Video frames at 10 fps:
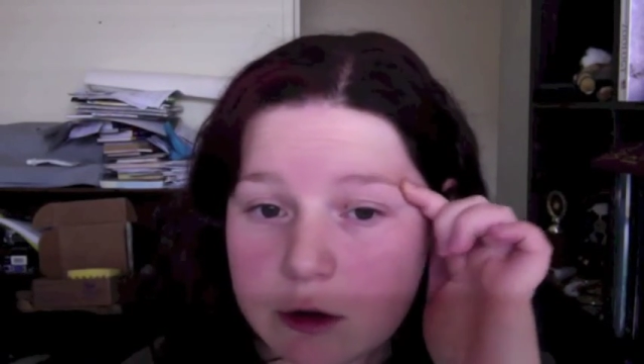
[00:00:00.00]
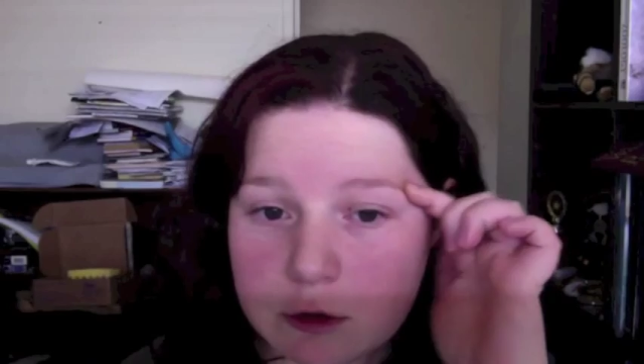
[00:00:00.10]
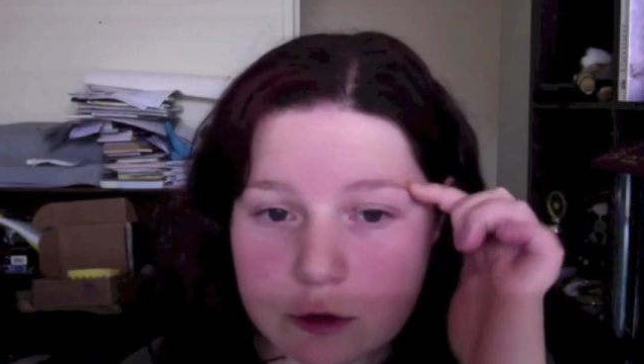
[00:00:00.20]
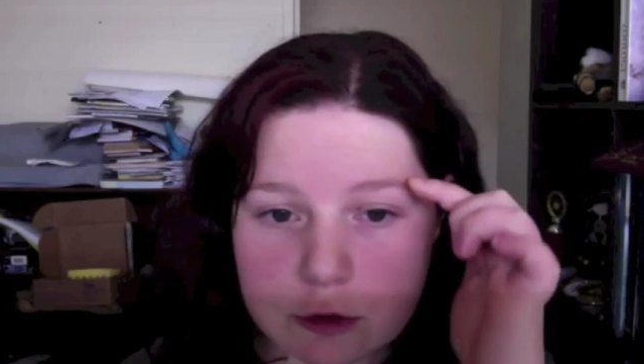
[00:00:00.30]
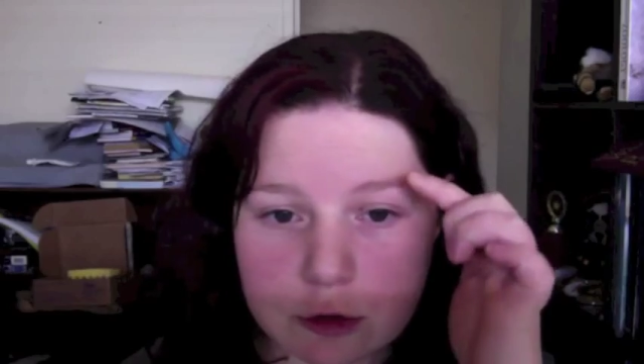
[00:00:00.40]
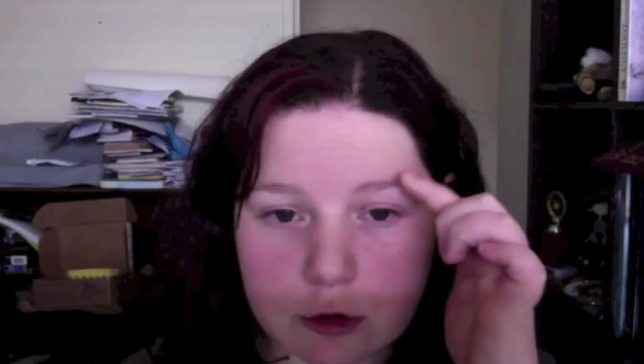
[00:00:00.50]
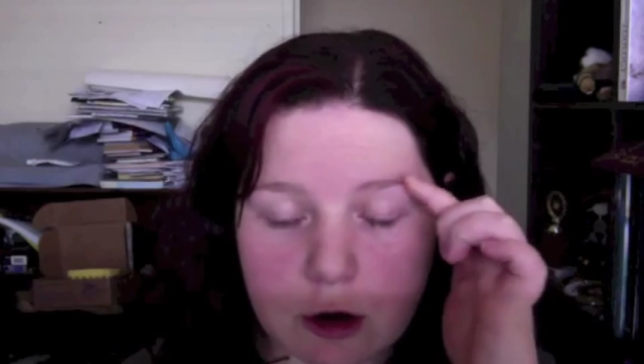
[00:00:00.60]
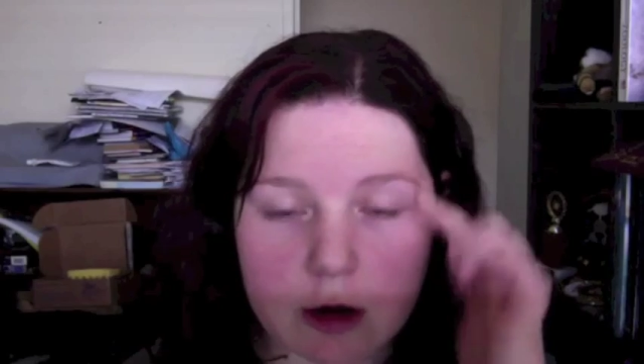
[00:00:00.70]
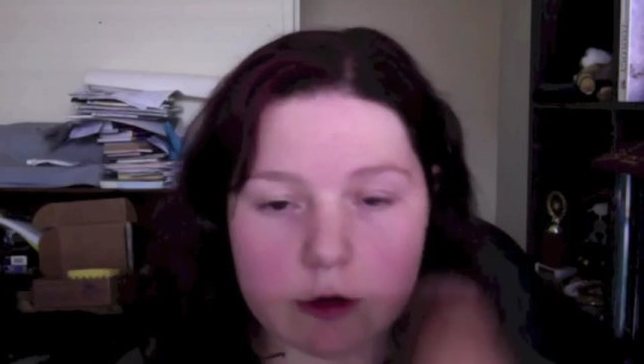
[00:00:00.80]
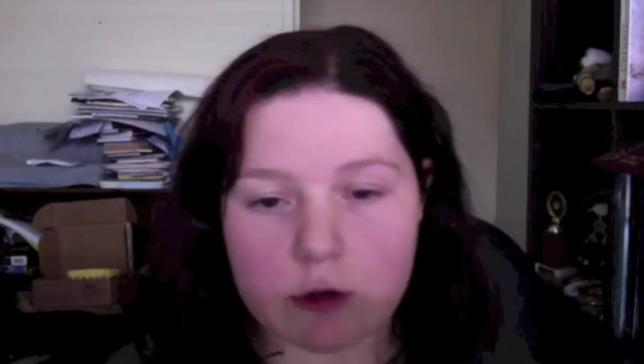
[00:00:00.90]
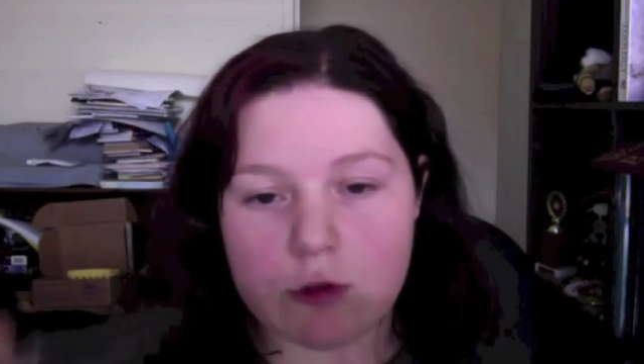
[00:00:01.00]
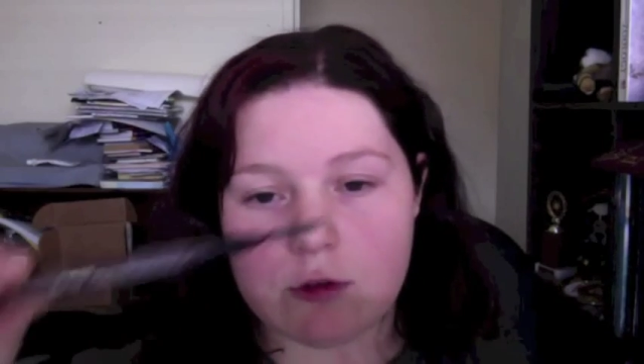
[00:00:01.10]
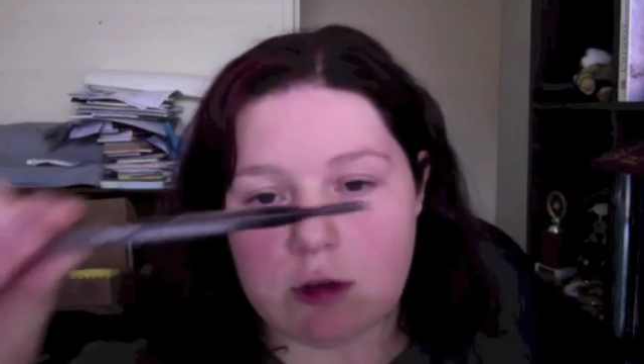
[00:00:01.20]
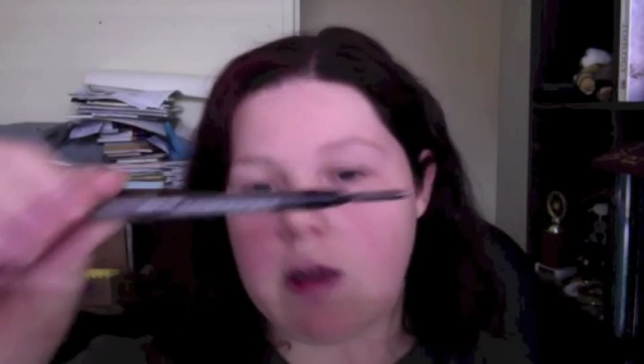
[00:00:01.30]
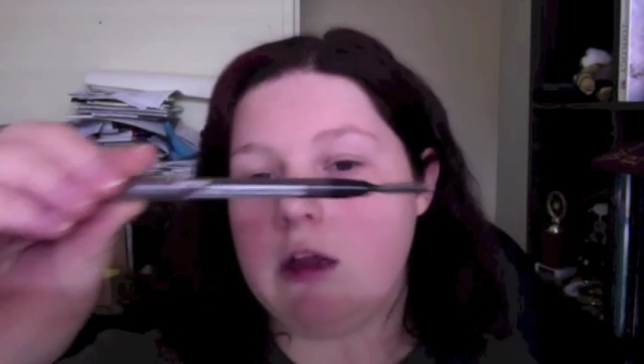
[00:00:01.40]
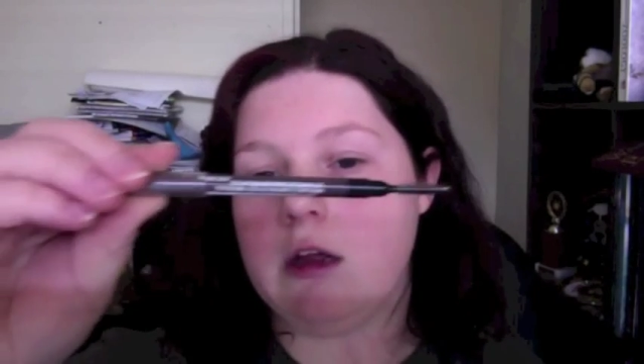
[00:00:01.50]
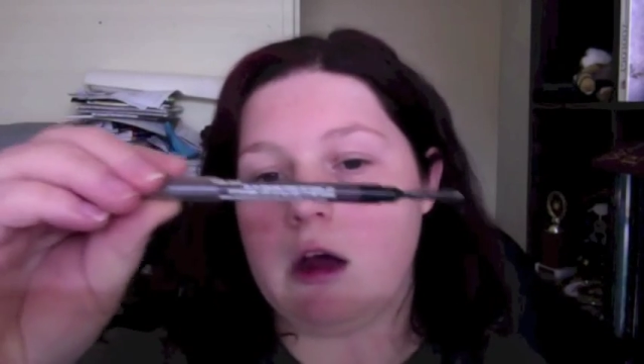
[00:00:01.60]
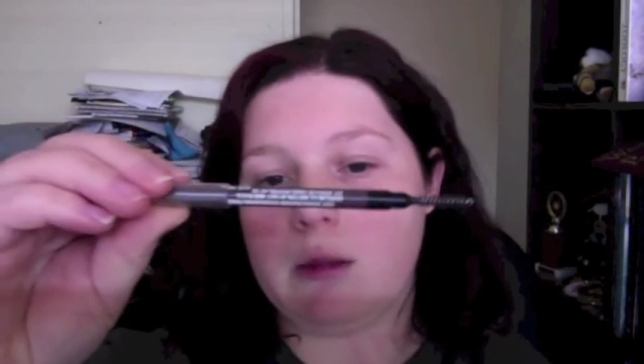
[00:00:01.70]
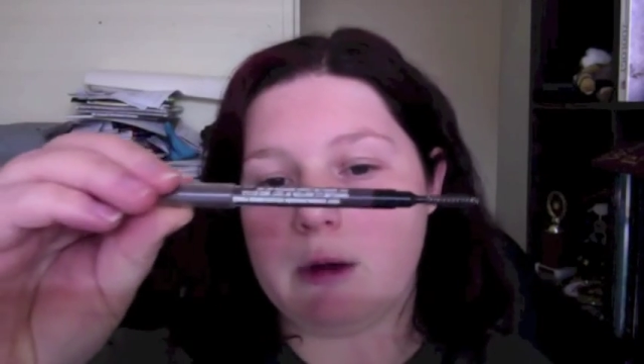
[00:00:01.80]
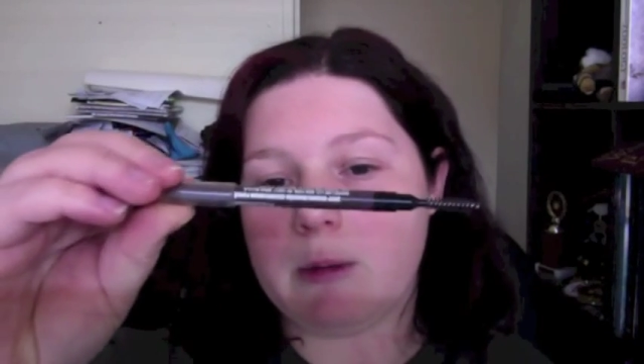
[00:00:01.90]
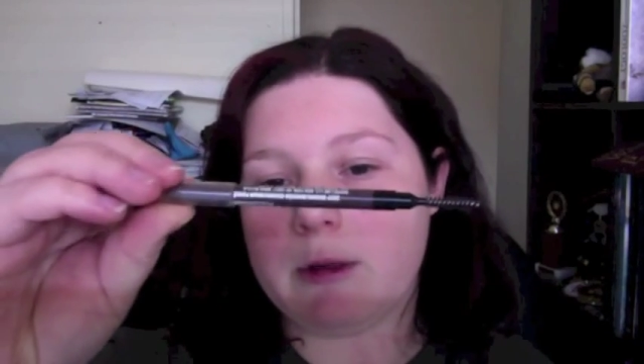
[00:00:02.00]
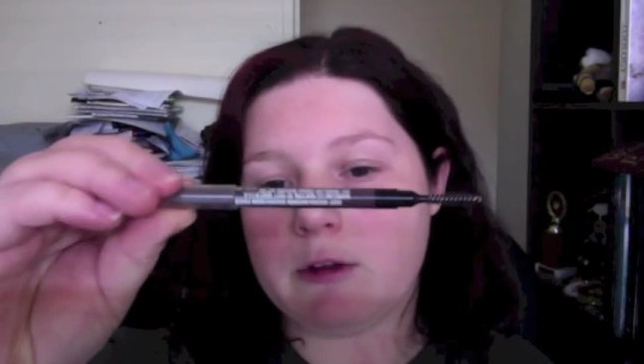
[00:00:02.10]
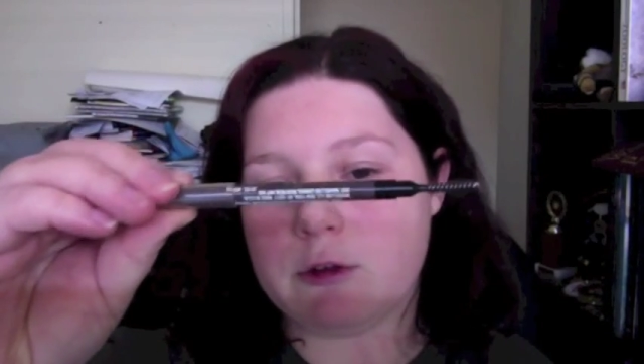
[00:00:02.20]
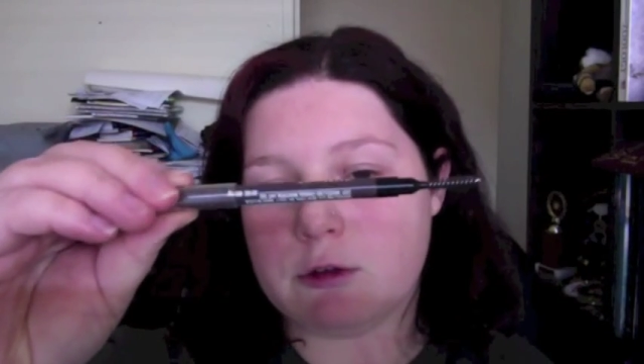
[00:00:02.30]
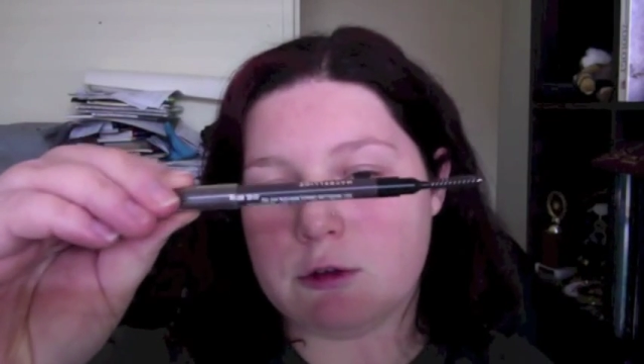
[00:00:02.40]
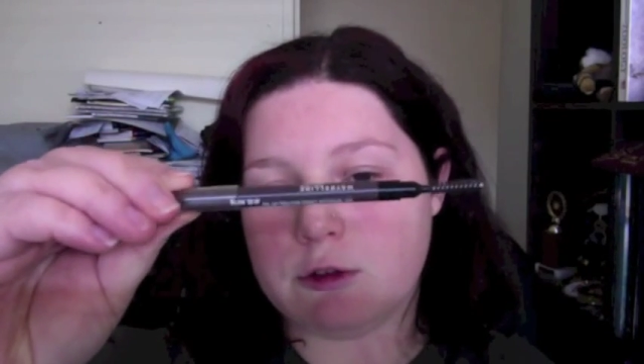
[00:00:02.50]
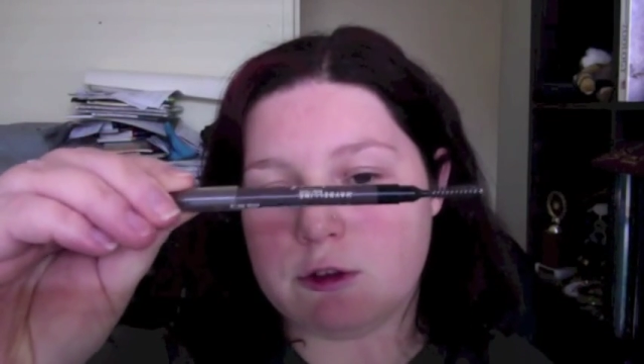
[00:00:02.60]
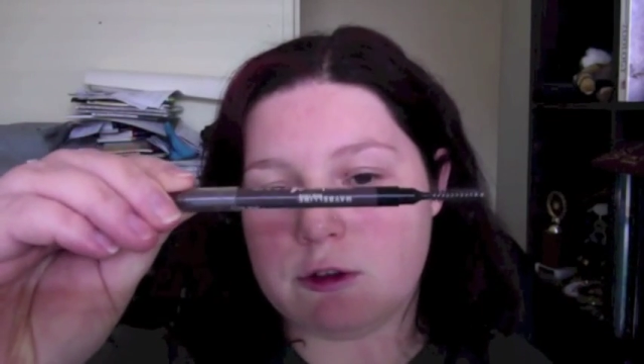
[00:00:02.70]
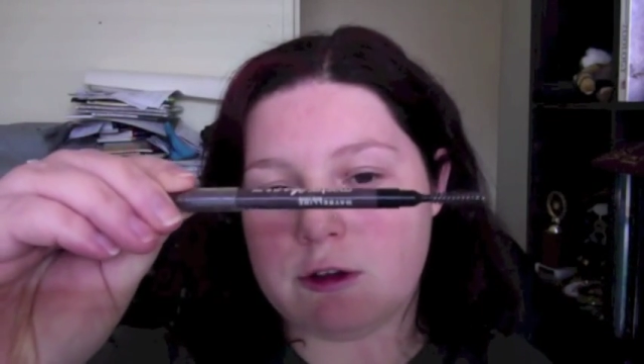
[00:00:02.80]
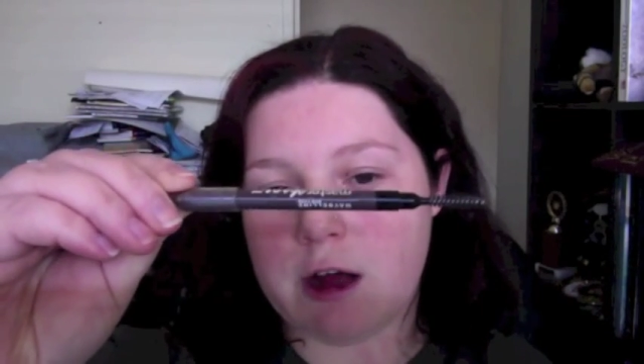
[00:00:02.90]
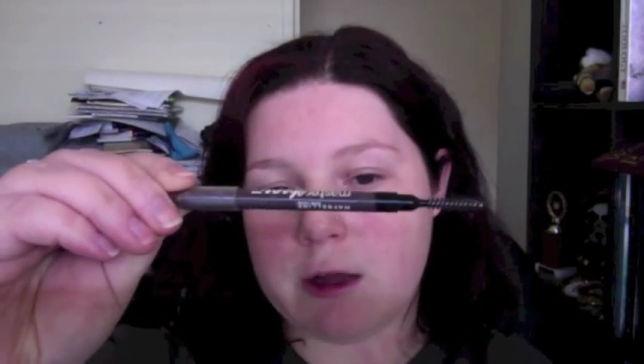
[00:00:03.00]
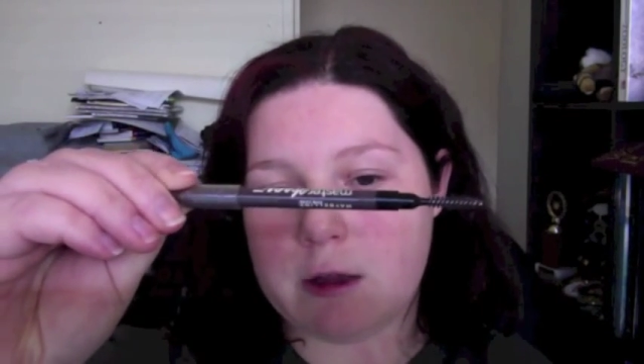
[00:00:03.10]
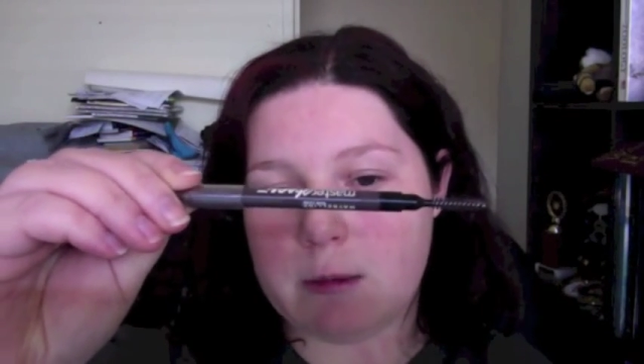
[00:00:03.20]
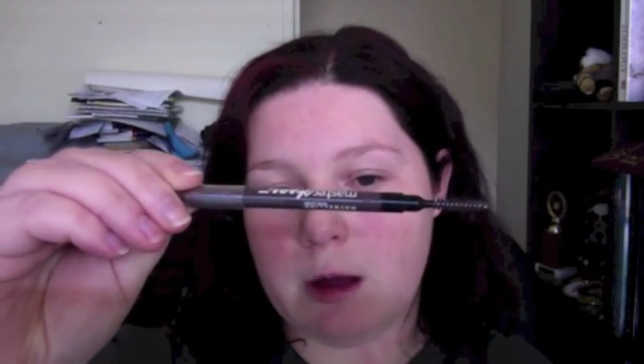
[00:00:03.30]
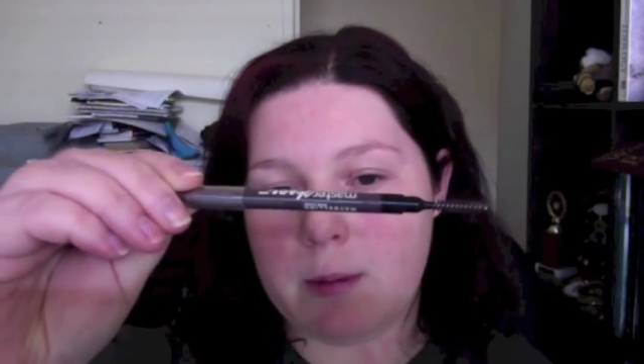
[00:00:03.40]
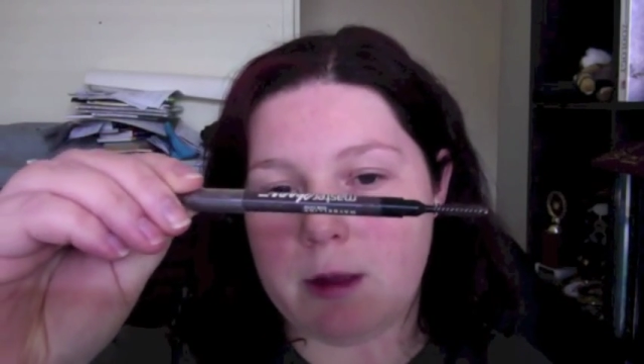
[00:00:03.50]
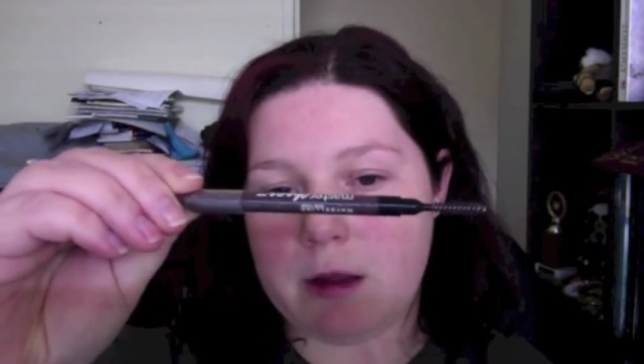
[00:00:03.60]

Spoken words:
So I use a eyebrow pencil just to darken them up